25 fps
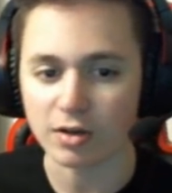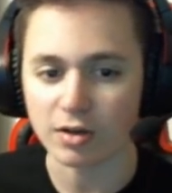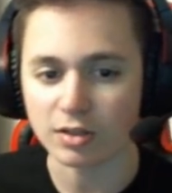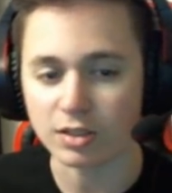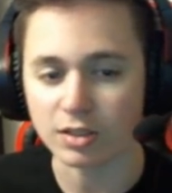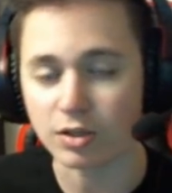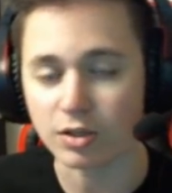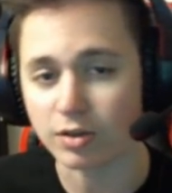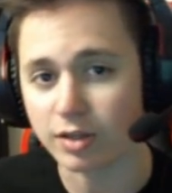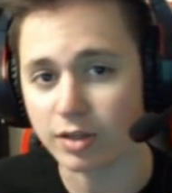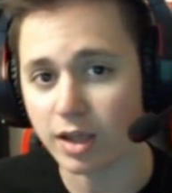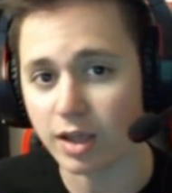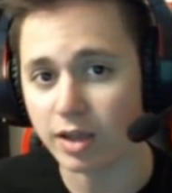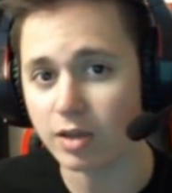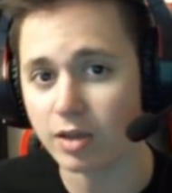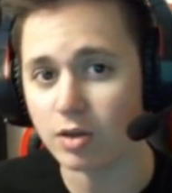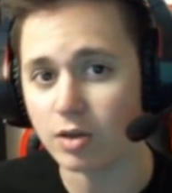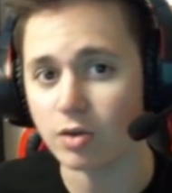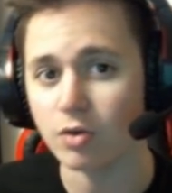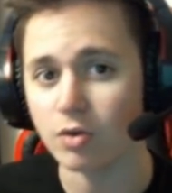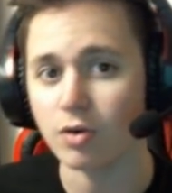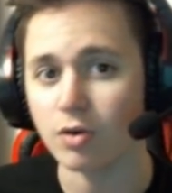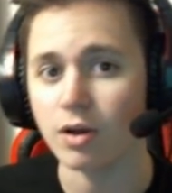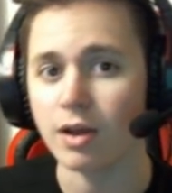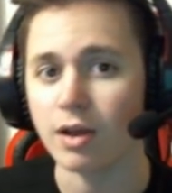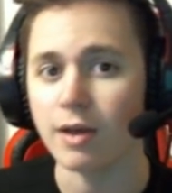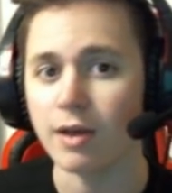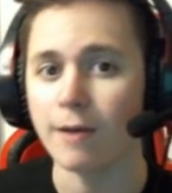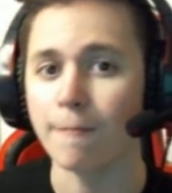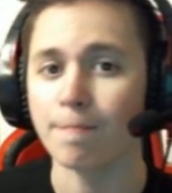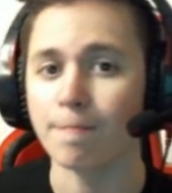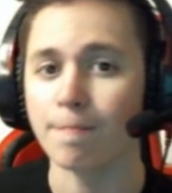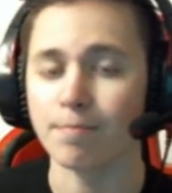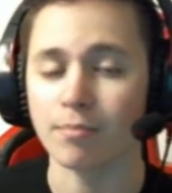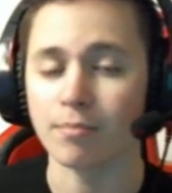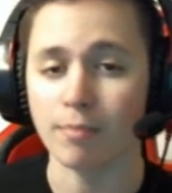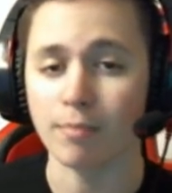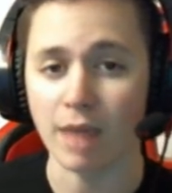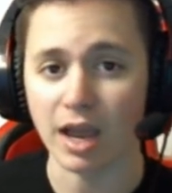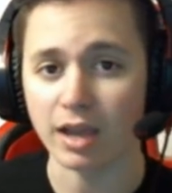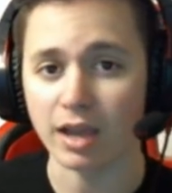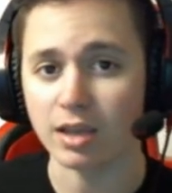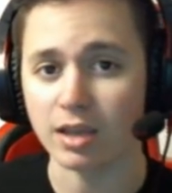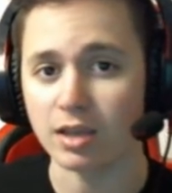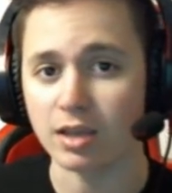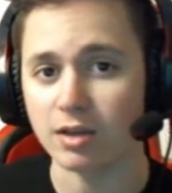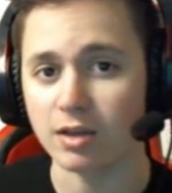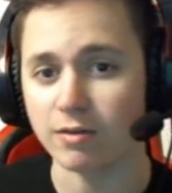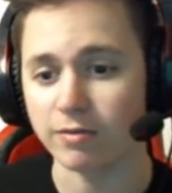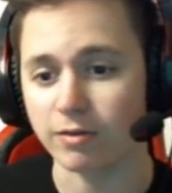So thank you,
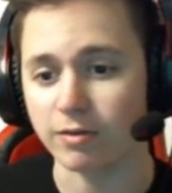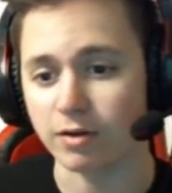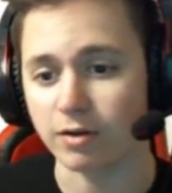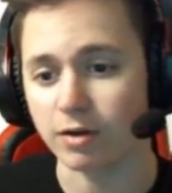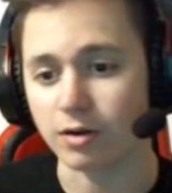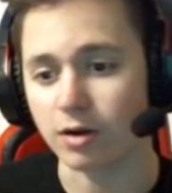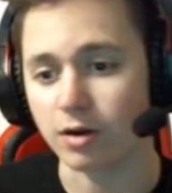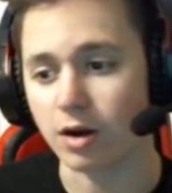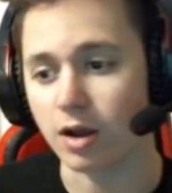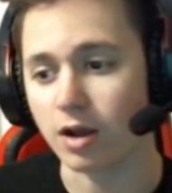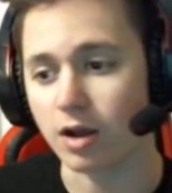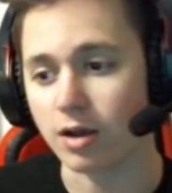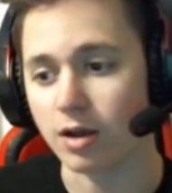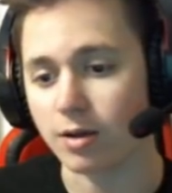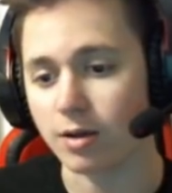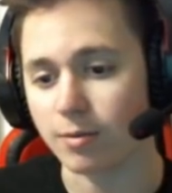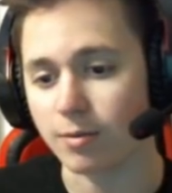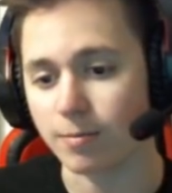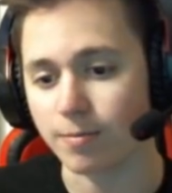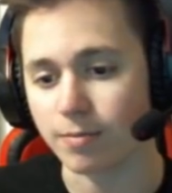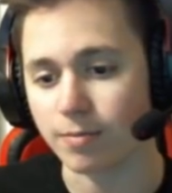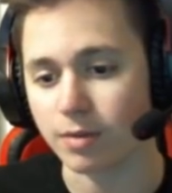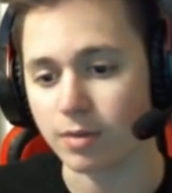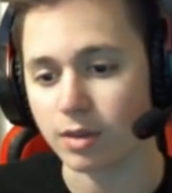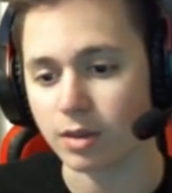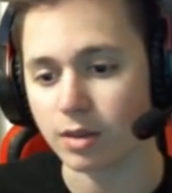Mackie, for um,